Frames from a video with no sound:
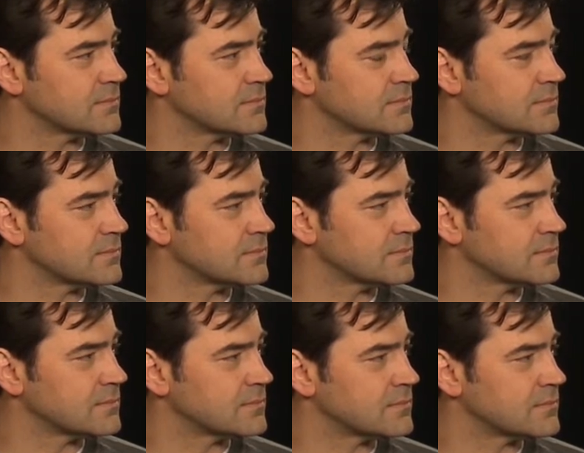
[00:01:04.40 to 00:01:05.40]

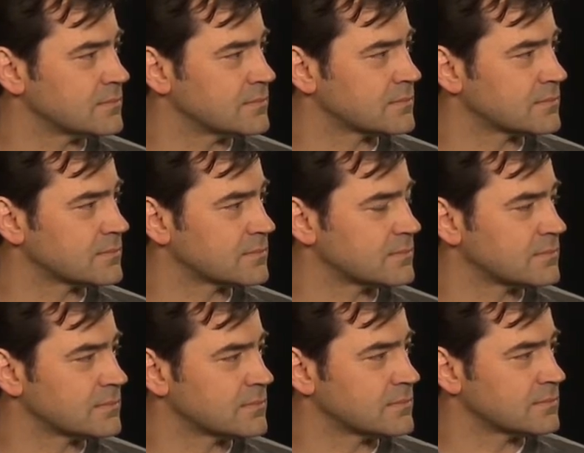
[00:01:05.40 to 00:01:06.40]

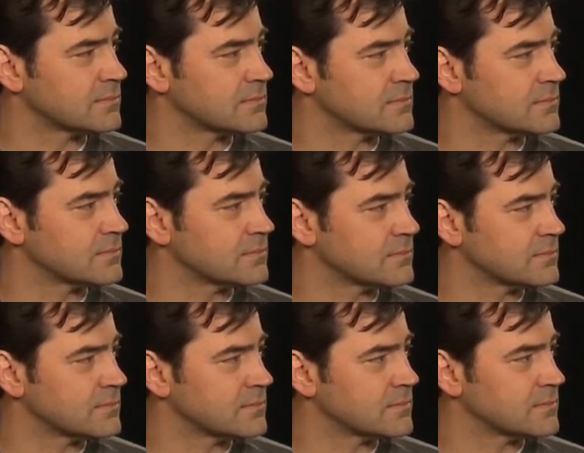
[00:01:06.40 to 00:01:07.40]

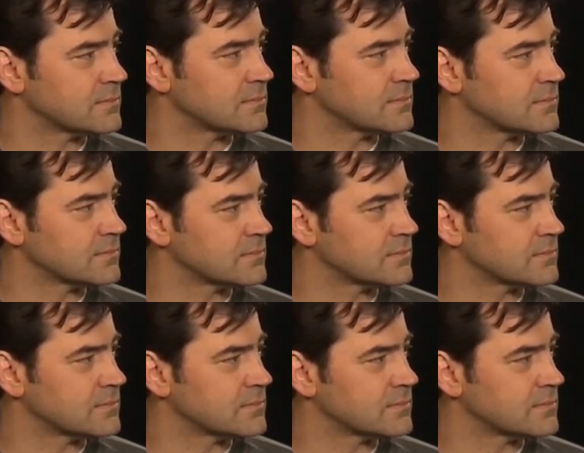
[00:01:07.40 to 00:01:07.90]
The person shown says nothing.